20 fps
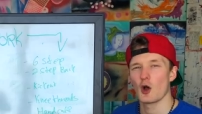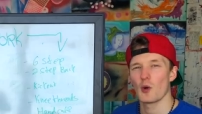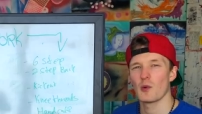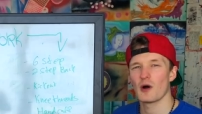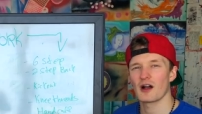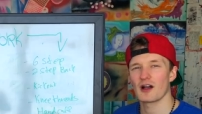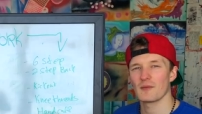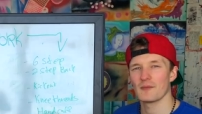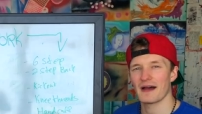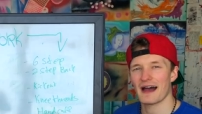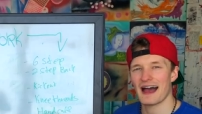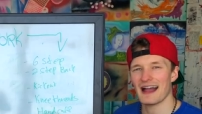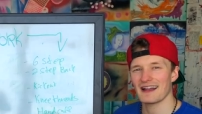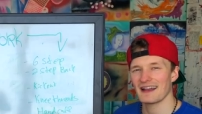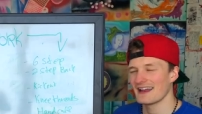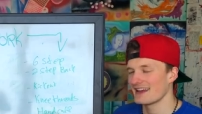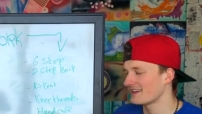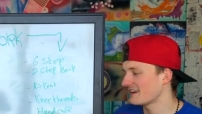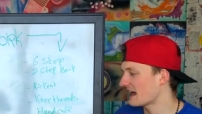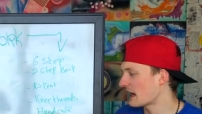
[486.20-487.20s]
Welcome
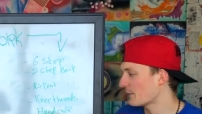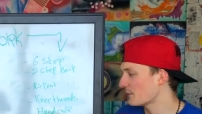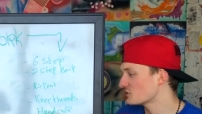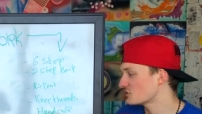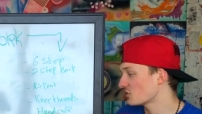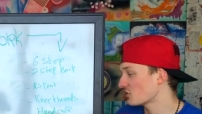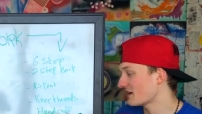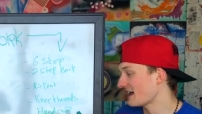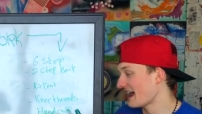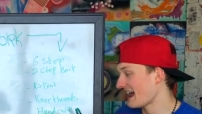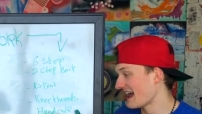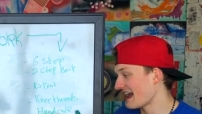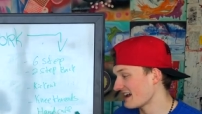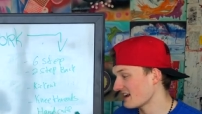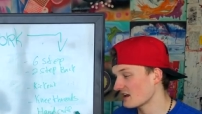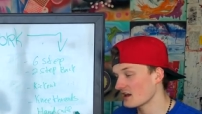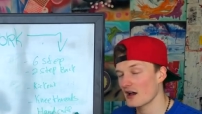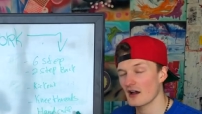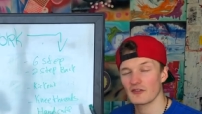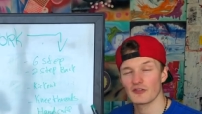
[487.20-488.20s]
back. Now we should go to
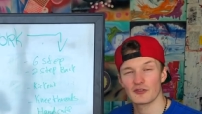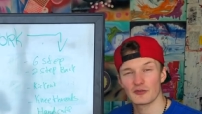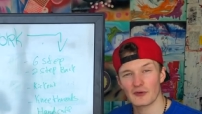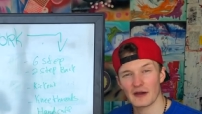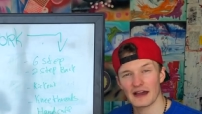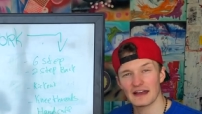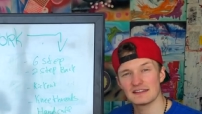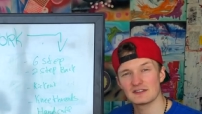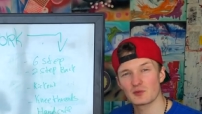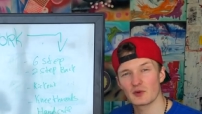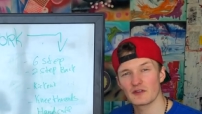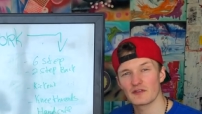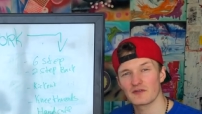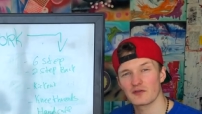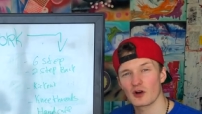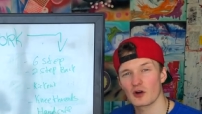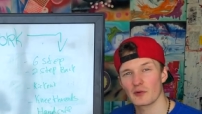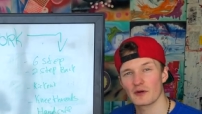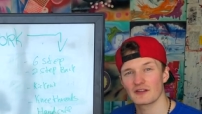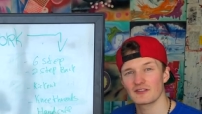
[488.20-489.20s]
handcuff threads with
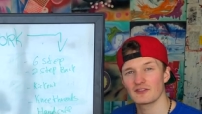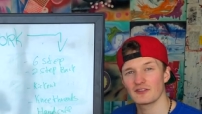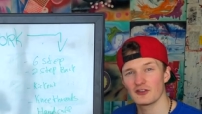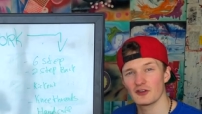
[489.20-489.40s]
floor work